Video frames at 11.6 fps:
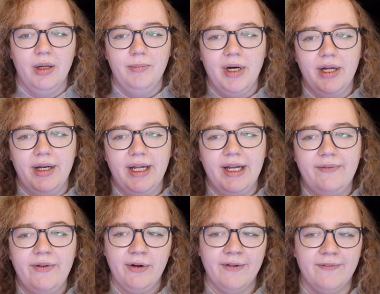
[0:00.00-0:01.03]
But if
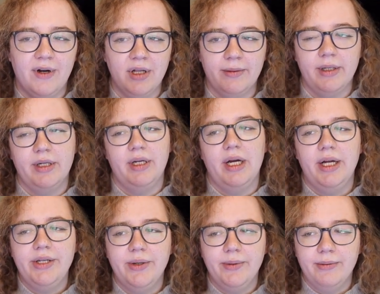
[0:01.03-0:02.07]
you're a follower
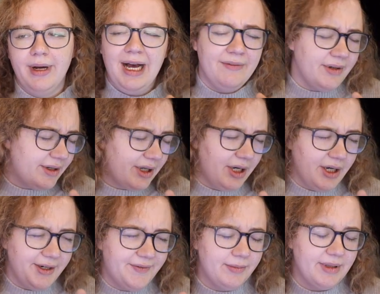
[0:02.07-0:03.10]
and you haven't
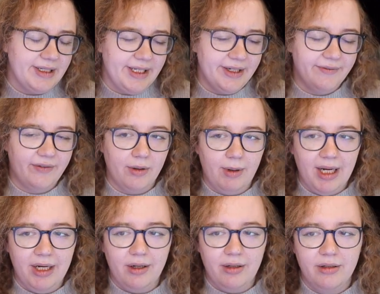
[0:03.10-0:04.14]
heard from the leader for a
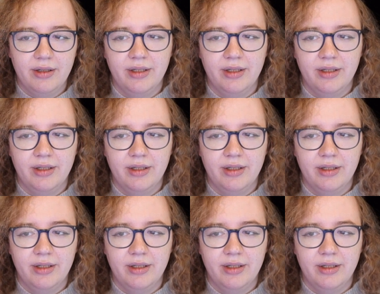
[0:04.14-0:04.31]
while,